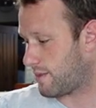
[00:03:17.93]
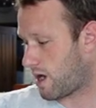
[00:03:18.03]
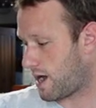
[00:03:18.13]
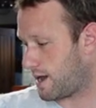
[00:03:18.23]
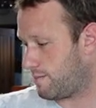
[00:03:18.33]

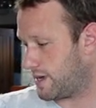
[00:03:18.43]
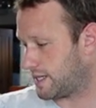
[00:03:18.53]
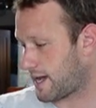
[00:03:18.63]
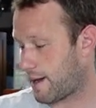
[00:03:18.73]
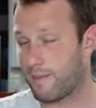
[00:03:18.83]
high
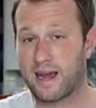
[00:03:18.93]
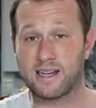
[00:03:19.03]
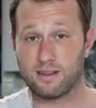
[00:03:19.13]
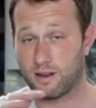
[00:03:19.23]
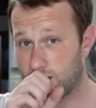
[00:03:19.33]
mid-cap
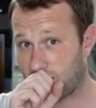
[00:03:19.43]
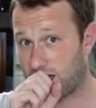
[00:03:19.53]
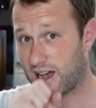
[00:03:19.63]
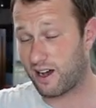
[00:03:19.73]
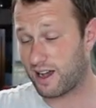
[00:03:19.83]

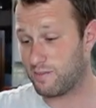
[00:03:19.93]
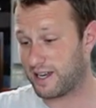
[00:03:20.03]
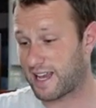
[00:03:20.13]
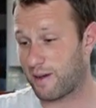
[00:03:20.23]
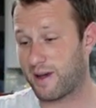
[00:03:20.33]

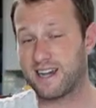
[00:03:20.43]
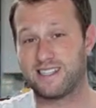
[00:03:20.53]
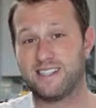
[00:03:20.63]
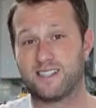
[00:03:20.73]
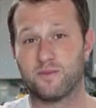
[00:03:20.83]

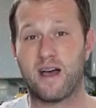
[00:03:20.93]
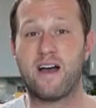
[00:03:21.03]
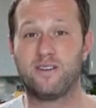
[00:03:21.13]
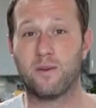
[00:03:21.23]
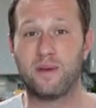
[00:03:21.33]
magazines, some heavier